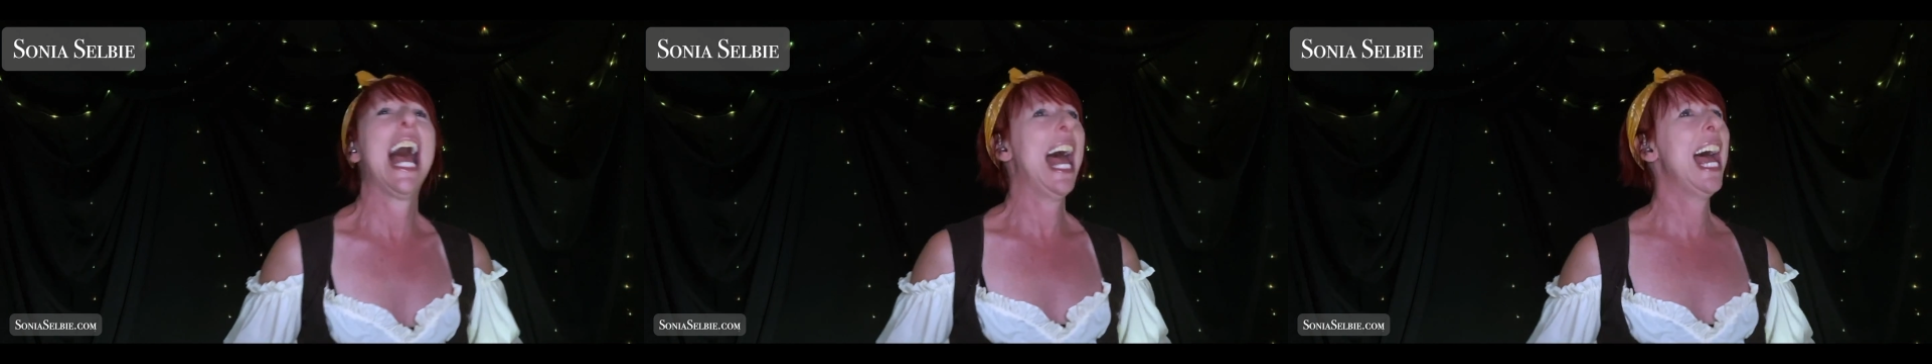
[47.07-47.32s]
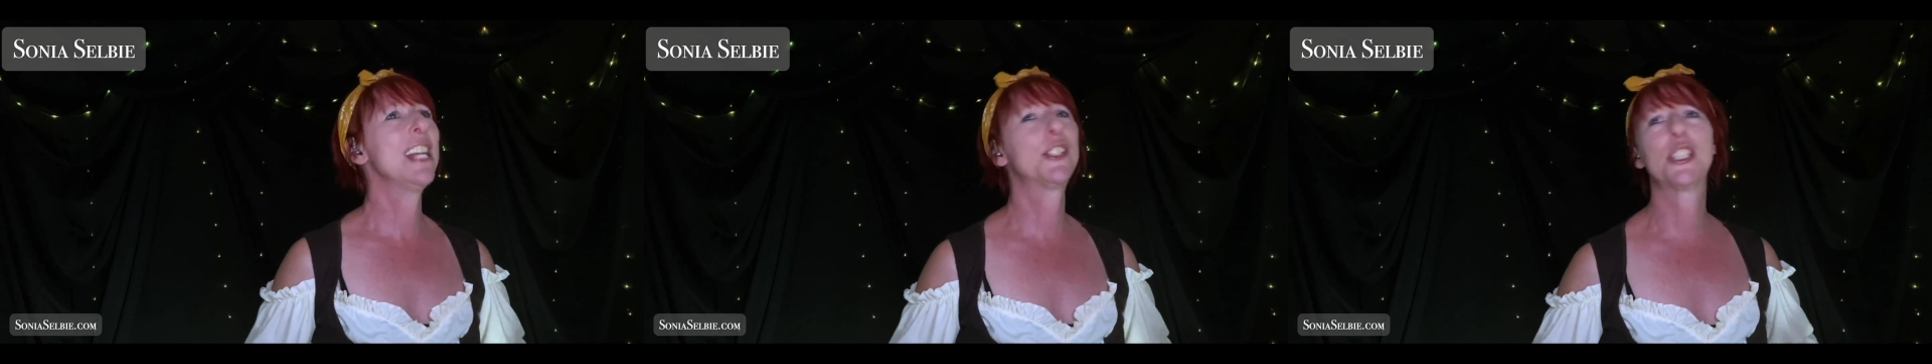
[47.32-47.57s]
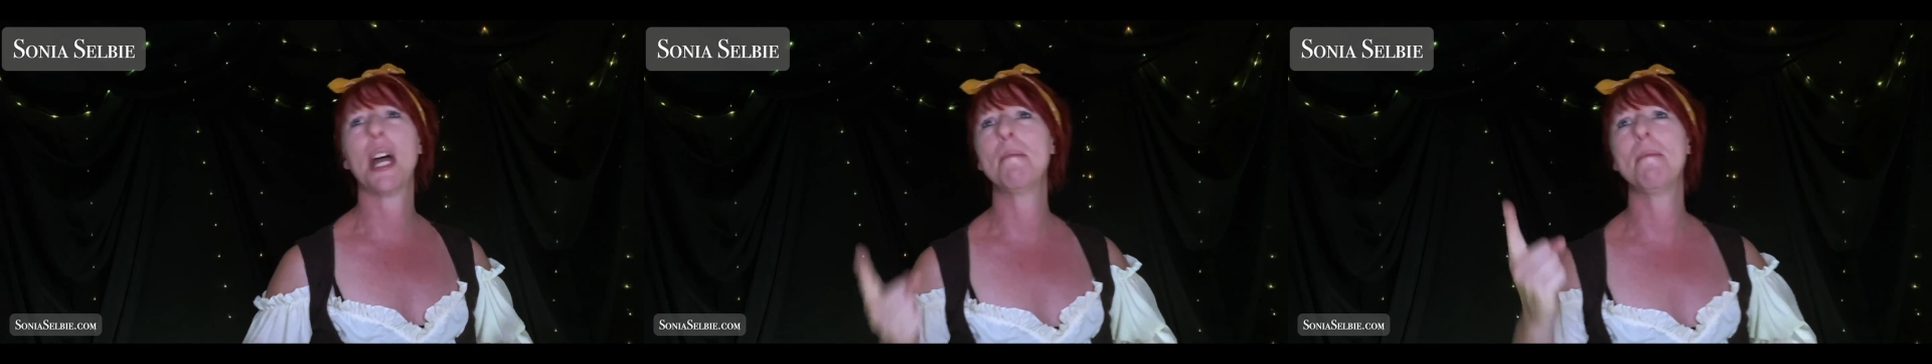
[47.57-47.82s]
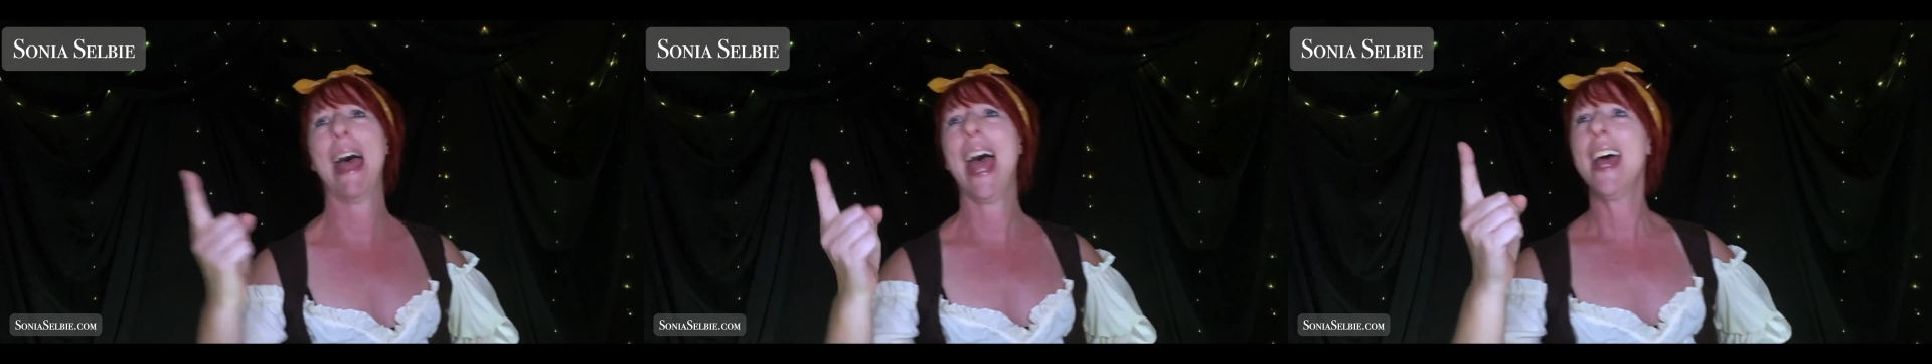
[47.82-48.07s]
as the
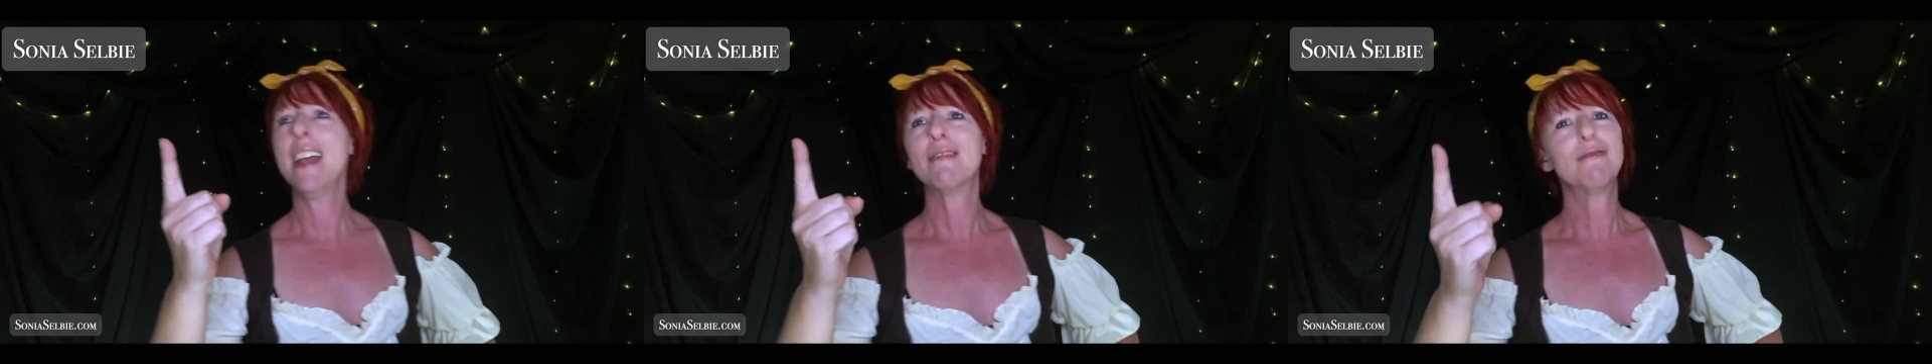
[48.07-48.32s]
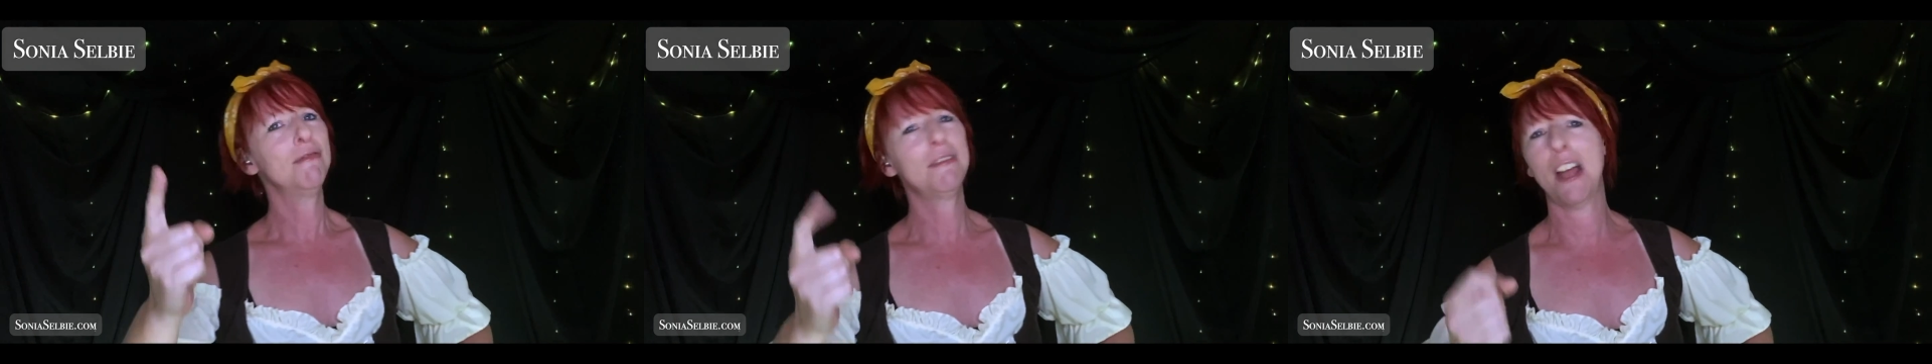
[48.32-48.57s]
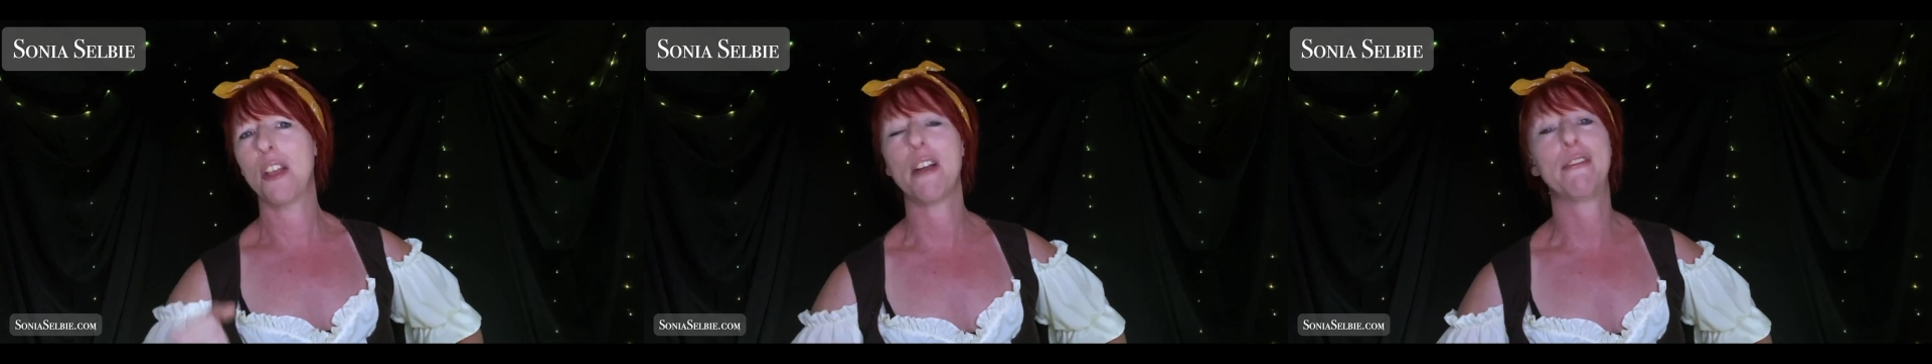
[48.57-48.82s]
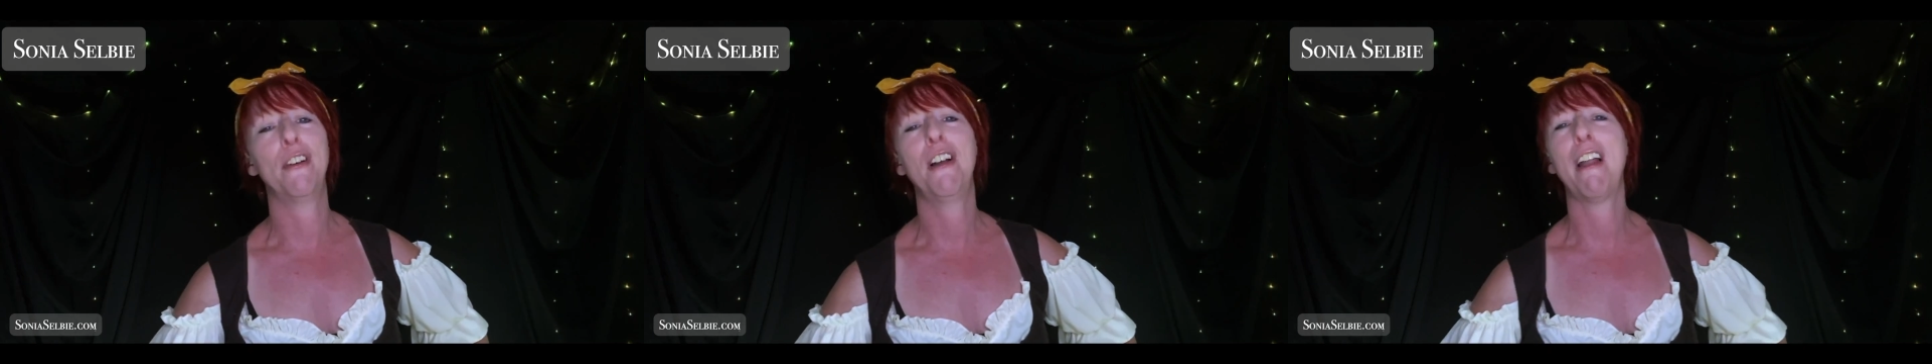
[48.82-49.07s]
man on
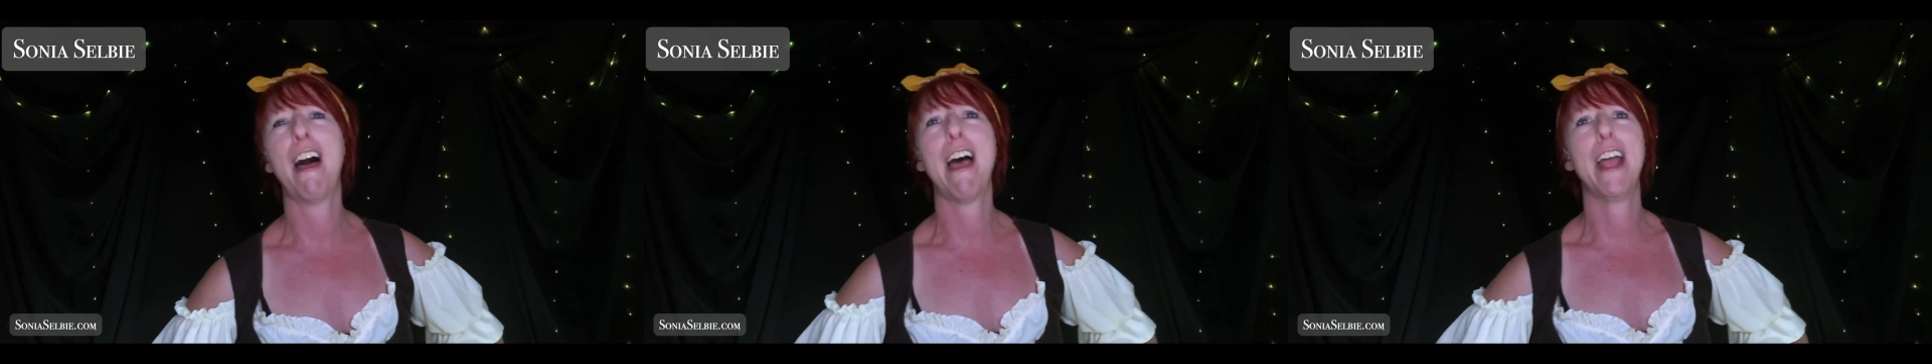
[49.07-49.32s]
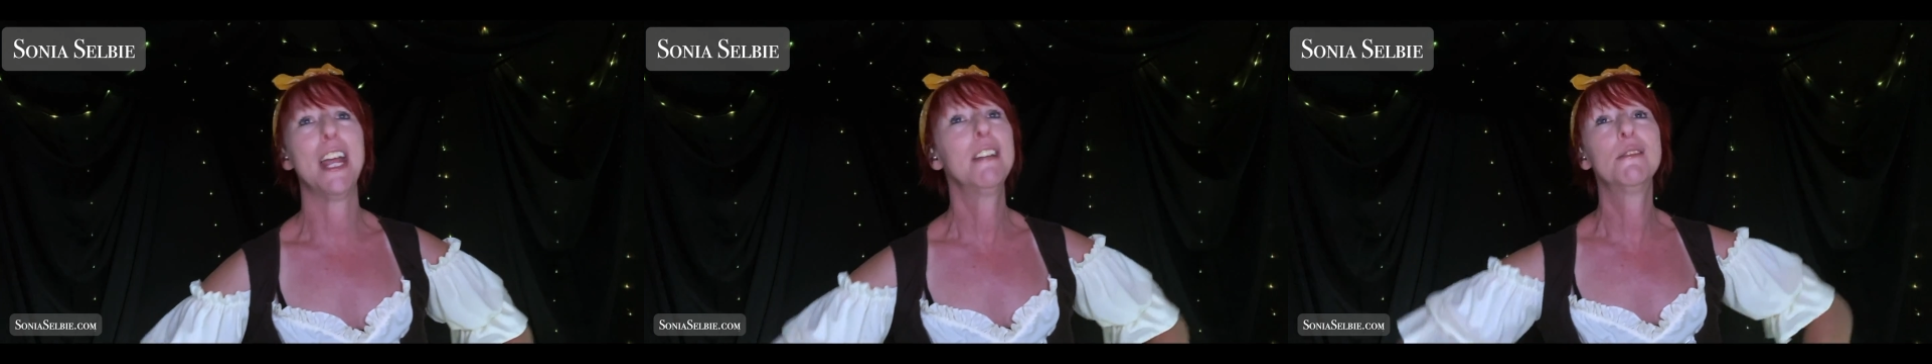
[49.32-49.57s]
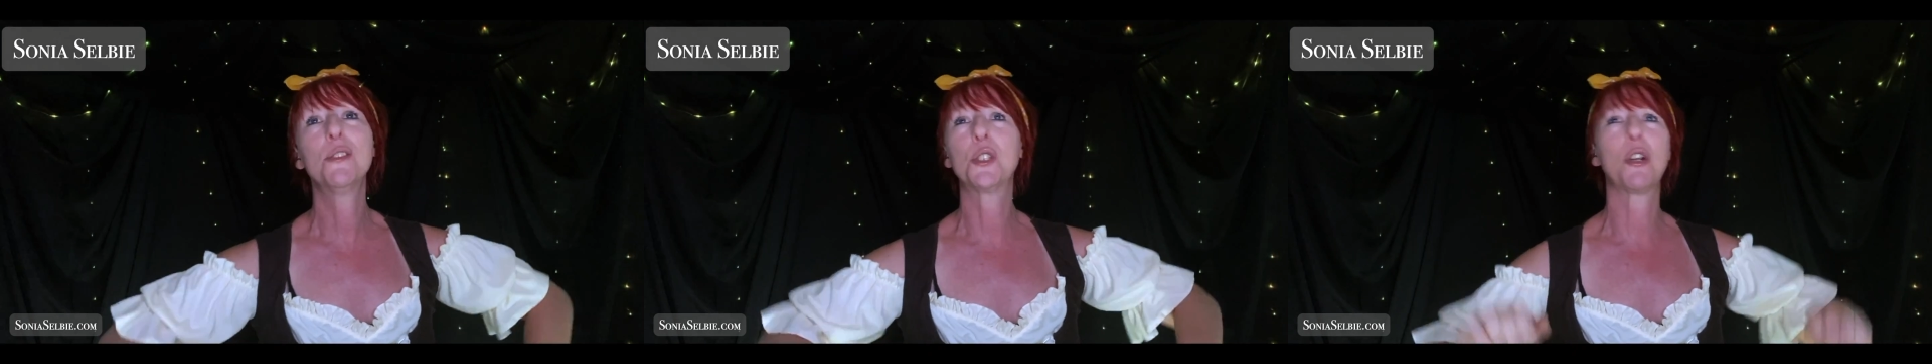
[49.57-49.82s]
the flying